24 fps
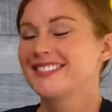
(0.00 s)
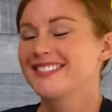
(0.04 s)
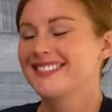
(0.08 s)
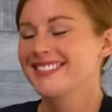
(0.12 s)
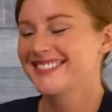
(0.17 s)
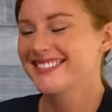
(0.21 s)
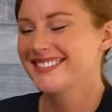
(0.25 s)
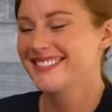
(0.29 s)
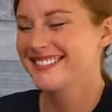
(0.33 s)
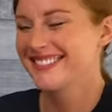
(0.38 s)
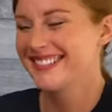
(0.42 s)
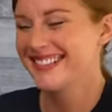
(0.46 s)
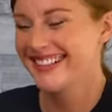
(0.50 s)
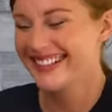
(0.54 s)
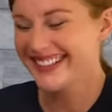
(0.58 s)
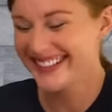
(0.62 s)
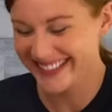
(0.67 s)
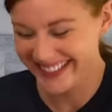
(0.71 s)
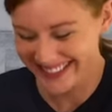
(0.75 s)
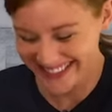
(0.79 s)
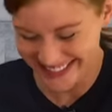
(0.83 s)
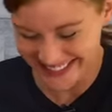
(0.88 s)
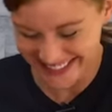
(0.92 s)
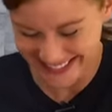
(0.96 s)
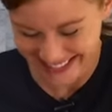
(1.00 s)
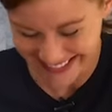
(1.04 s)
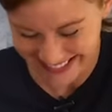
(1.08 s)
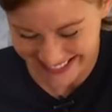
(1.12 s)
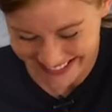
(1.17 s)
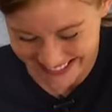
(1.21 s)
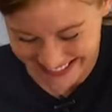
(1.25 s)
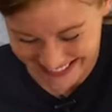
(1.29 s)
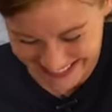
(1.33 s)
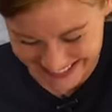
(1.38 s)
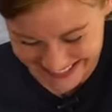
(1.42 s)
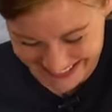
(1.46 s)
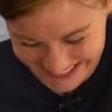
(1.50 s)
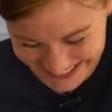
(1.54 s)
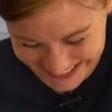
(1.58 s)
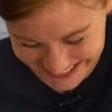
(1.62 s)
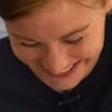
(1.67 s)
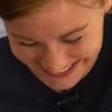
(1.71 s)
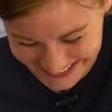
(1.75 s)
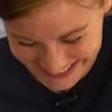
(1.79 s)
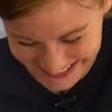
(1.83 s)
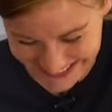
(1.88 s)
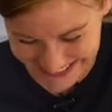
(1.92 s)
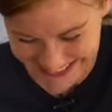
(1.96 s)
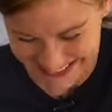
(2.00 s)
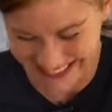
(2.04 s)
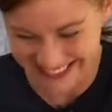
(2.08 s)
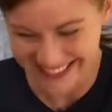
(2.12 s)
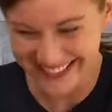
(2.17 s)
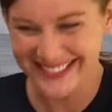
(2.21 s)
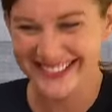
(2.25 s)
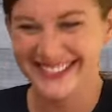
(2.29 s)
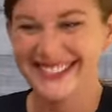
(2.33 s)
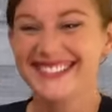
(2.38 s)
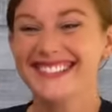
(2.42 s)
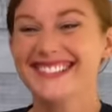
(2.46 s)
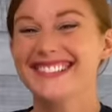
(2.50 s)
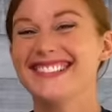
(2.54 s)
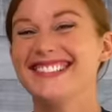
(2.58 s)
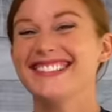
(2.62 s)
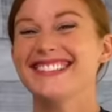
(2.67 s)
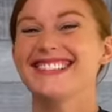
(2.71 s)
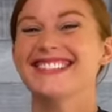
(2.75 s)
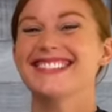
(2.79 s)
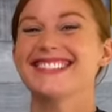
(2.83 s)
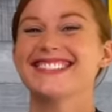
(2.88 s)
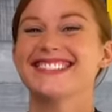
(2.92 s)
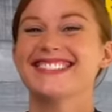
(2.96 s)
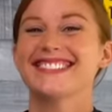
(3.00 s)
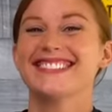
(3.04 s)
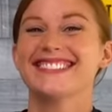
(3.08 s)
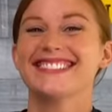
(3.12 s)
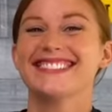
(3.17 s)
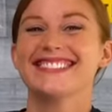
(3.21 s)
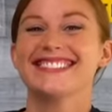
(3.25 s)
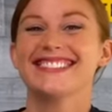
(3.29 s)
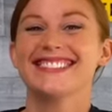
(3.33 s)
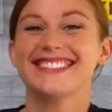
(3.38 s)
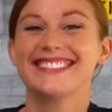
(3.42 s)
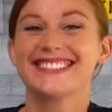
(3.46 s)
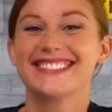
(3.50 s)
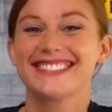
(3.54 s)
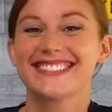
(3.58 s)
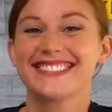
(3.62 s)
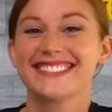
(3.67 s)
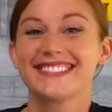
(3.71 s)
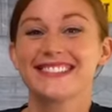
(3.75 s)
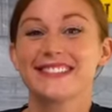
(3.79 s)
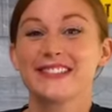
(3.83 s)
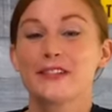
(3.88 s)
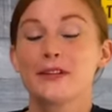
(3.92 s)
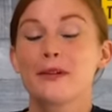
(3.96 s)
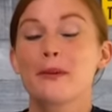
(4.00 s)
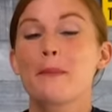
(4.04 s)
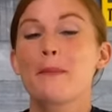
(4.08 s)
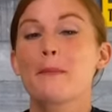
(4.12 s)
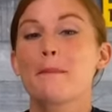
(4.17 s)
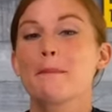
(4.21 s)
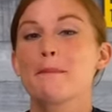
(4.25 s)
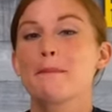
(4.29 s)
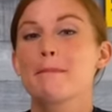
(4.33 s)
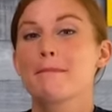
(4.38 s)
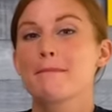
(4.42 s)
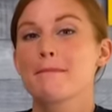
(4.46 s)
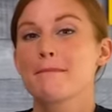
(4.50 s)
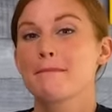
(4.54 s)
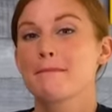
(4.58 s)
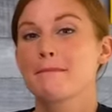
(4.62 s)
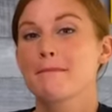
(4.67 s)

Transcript: No words are spoken by the person on screen.